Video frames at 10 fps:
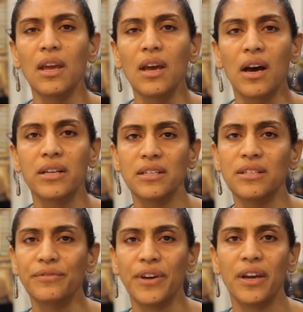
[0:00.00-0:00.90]

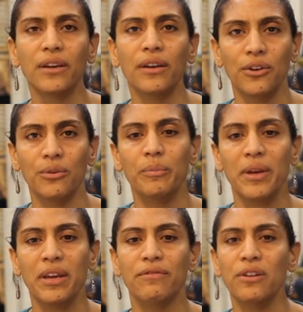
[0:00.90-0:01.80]
Identifying who will be
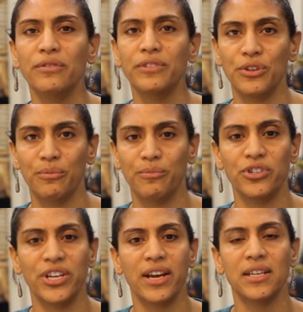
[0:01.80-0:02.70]
involved in your
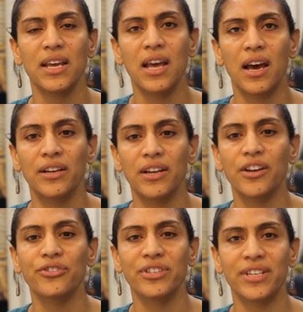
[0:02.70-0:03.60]
project and
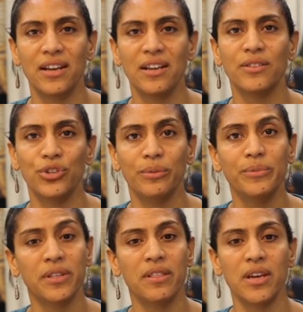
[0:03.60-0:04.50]
understanding the jobs
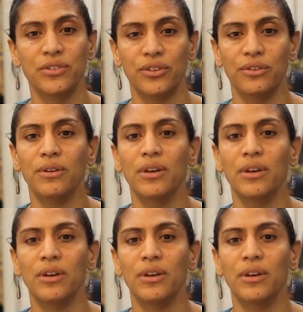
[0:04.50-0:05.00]
that they do